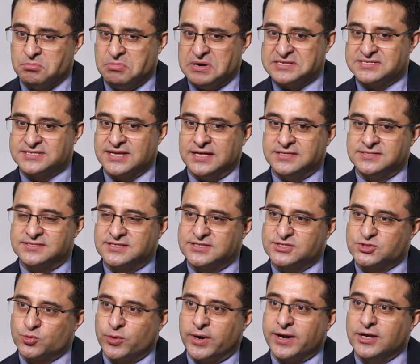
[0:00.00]
My sense
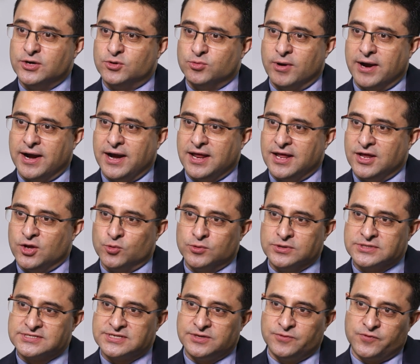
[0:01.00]
is 2020 you
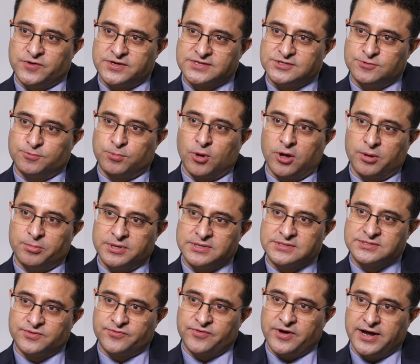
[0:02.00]
will see first
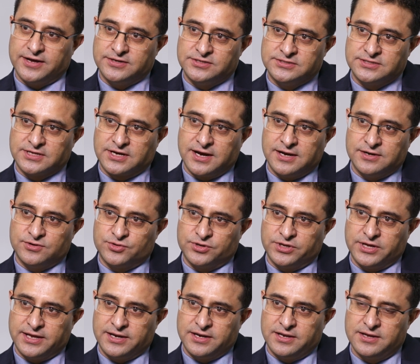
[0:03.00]
deployments of 5G in the
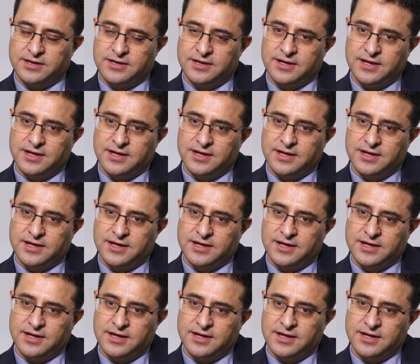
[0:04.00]
country, and